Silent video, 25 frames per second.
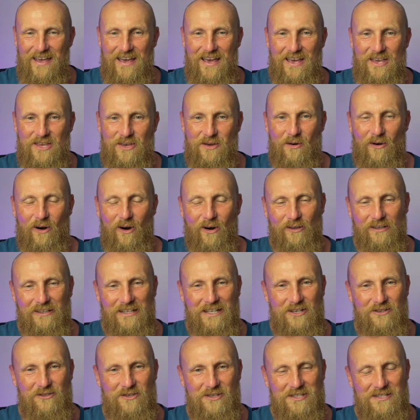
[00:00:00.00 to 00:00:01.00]
You are only
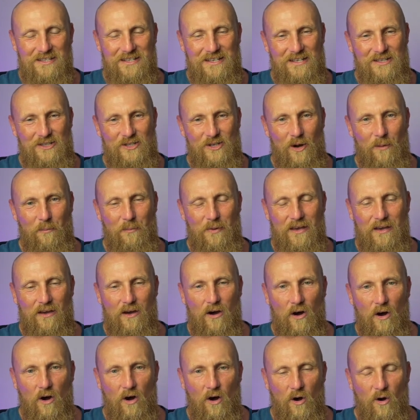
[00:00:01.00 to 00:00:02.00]
interested in topic
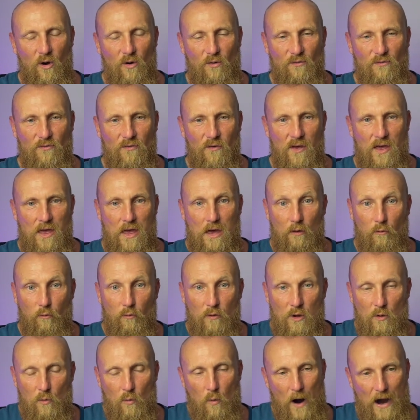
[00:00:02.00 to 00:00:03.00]
of
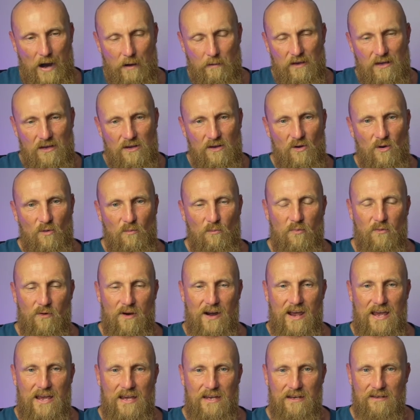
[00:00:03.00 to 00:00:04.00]
rewiring your
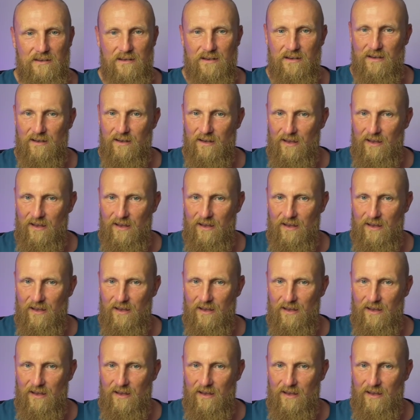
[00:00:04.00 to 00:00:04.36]
brain,